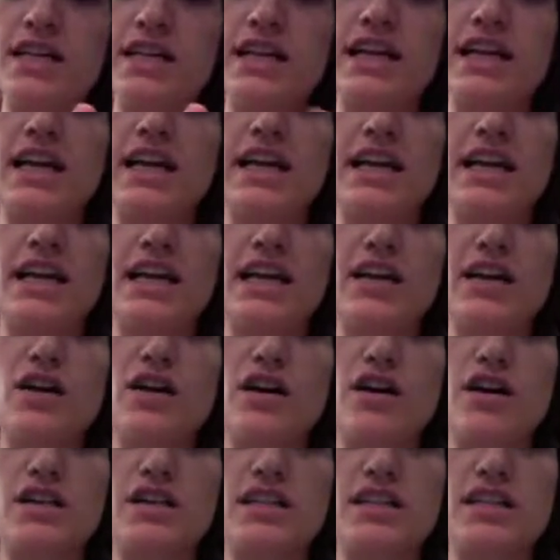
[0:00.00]
and it
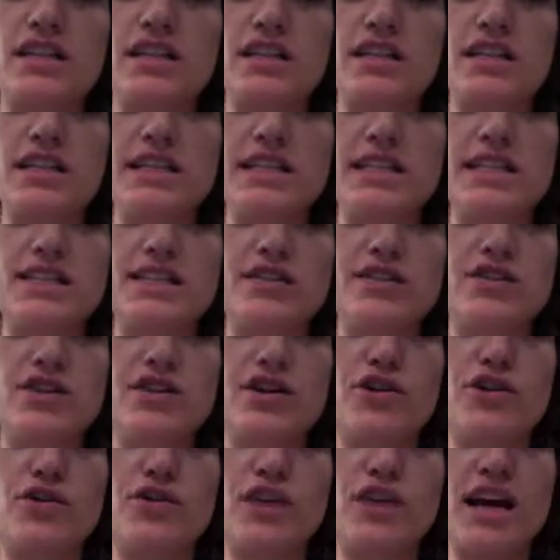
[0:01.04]
causes, you
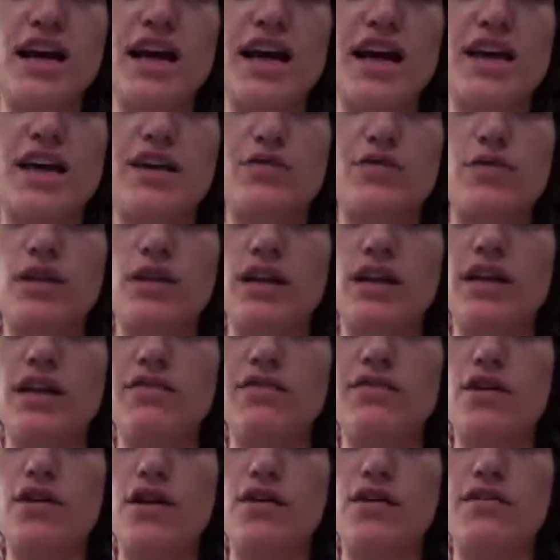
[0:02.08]
know, that kind of relief
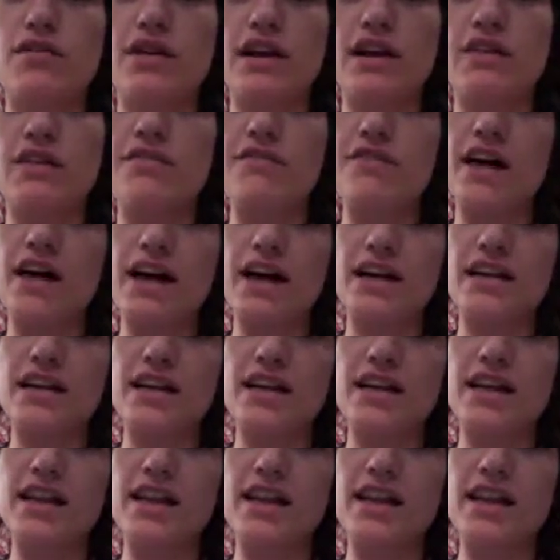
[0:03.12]
carving effect
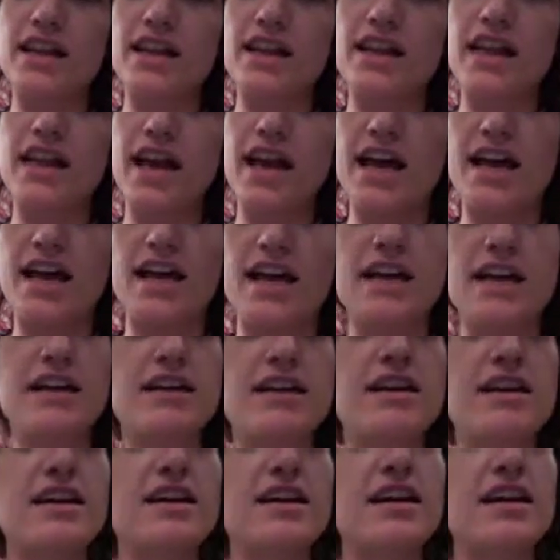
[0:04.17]
that
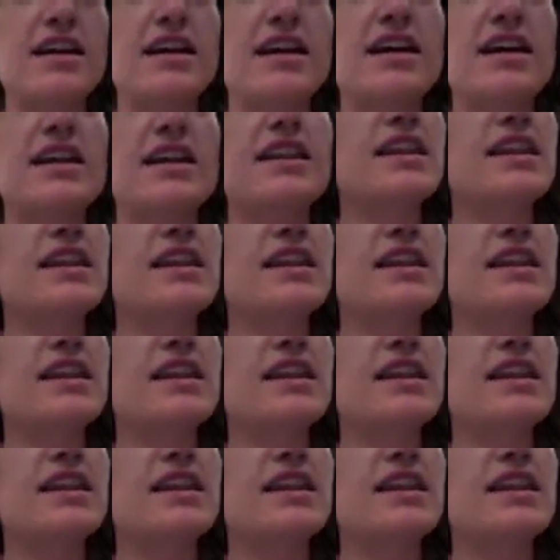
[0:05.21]
the